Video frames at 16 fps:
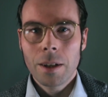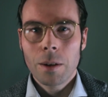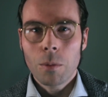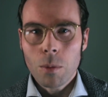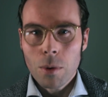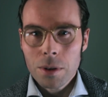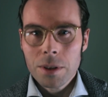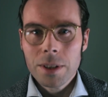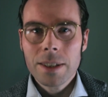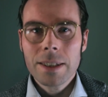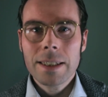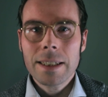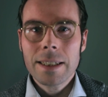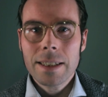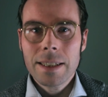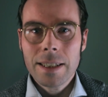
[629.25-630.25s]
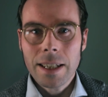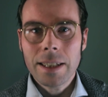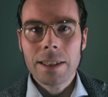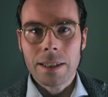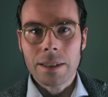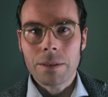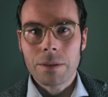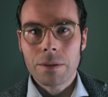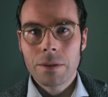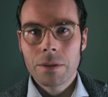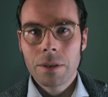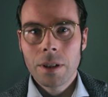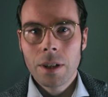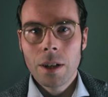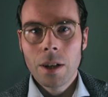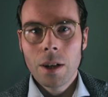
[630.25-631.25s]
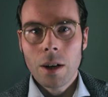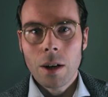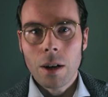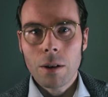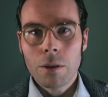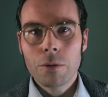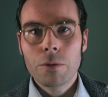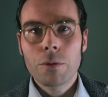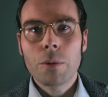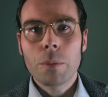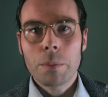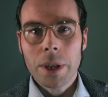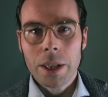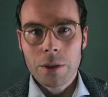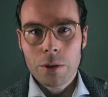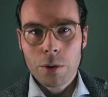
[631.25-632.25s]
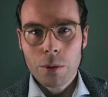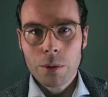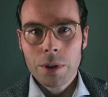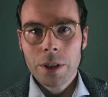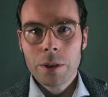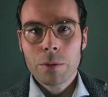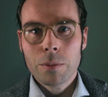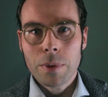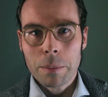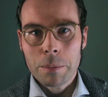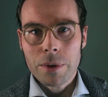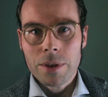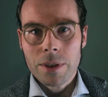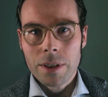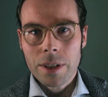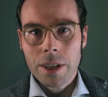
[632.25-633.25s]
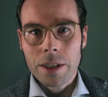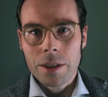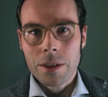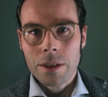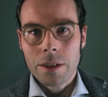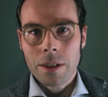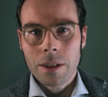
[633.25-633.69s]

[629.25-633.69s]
What is distinctive of pictorial representation,